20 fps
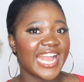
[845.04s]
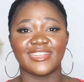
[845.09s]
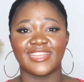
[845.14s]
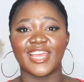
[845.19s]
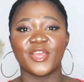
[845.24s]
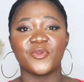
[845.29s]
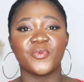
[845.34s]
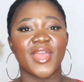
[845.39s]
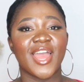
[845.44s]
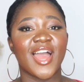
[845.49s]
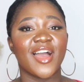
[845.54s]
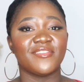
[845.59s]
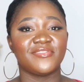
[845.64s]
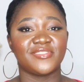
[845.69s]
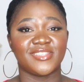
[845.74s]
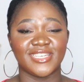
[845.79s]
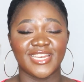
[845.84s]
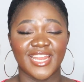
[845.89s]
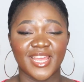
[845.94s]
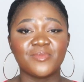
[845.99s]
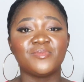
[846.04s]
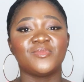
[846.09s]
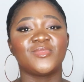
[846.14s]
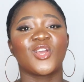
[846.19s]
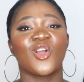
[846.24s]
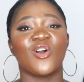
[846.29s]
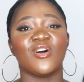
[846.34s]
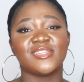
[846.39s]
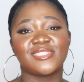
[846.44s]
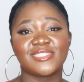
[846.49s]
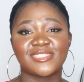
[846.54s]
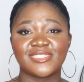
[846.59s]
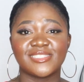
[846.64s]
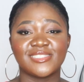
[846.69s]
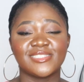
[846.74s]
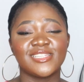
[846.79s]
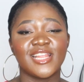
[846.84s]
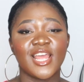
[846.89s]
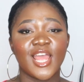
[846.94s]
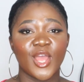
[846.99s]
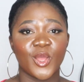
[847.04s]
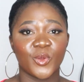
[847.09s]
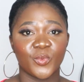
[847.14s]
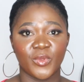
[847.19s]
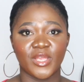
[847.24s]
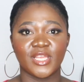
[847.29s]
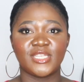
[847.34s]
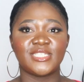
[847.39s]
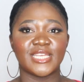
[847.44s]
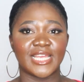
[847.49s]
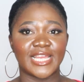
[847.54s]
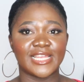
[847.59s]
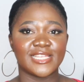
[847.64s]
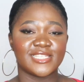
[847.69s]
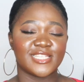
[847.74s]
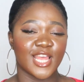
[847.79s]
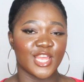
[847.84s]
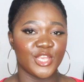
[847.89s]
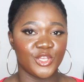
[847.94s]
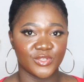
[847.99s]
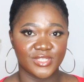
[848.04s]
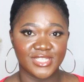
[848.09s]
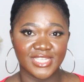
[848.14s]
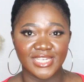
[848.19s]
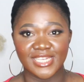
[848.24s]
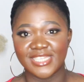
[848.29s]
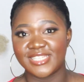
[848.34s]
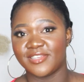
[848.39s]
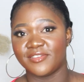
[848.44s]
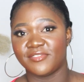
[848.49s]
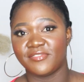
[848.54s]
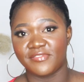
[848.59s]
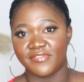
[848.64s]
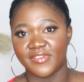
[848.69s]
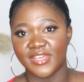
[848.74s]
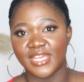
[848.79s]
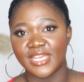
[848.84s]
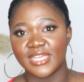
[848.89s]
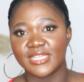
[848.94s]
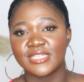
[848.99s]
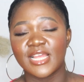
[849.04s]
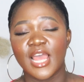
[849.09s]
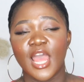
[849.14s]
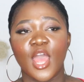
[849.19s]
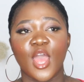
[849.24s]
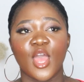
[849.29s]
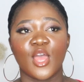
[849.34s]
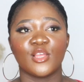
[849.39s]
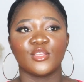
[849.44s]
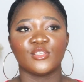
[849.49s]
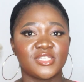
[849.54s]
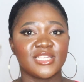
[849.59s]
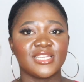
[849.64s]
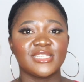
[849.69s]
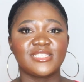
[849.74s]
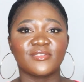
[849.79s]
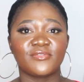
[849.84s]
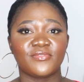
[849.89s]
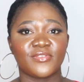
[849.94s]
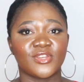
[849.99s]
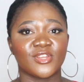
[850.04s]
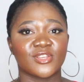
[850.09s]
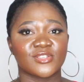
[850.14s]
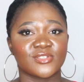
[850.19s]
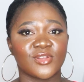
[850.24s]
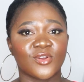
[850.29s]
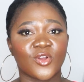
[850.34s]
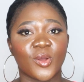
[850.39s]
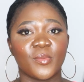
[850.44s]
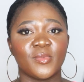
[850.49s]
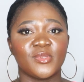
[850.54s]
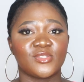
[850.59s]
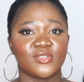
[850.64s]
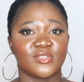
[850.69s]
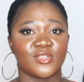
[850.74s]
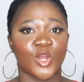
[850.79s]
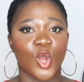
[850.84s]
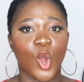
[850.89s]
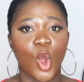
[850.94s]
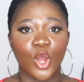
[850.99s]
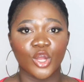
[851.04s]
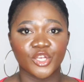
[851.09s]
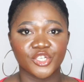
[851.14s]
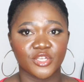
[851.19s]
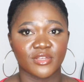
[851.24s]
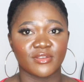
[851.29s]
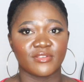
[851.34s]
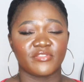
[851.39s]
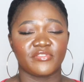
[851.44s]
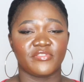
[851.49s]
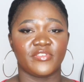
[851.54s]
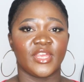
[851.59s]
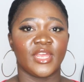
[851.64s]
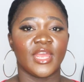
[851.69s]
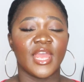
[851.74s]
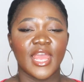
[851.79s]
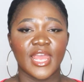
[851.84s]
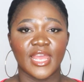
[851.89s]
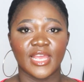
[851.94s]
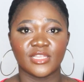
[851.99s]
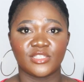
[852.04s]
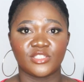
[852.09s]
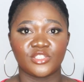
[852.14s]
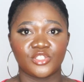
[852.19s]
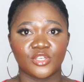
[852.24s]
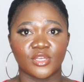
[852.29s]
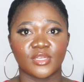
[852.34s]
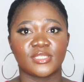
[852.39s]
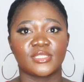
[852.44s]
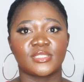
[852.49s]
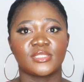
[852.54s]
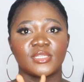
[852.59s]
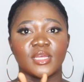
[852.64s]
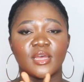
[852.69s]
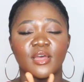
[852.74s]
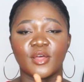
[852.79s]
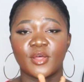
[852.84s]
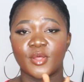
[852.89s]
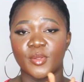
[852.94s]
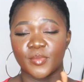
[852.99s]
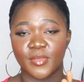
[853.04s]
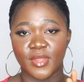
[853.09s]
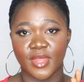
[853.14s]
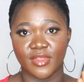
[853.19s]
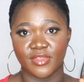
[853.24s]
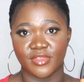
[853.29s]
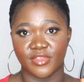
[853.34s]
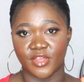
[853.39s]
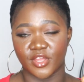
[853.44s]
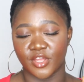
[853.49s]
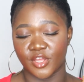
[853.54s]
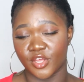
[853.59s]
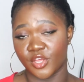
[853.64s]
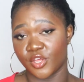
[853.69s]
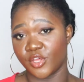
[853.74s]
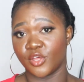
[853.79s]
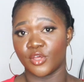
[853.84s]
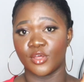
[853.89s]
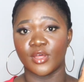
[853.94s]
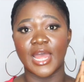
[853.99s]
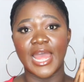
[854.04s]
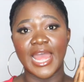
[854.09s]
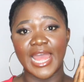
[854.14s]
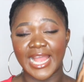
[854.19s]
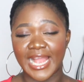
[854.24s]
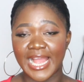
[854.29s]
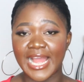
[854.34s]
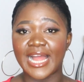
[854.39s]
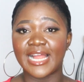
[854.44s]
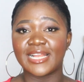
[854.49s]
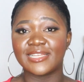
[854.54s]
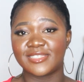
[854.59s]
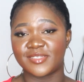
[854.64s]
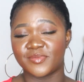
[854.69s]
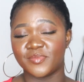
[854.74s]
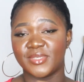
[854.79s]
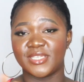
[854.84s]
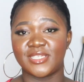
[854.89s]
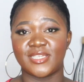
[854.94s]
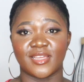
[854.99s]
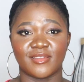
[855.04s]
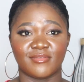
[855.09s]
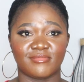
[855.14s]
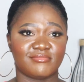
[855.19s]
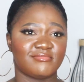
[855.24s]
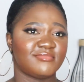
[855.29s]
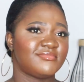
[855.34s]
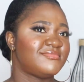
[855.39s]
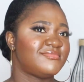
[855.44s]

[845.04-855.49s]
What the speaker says: Then we have the Nebenkosten, which is utility fee. Utility fee does not come into the caution fee. It's just the Kaltmiete.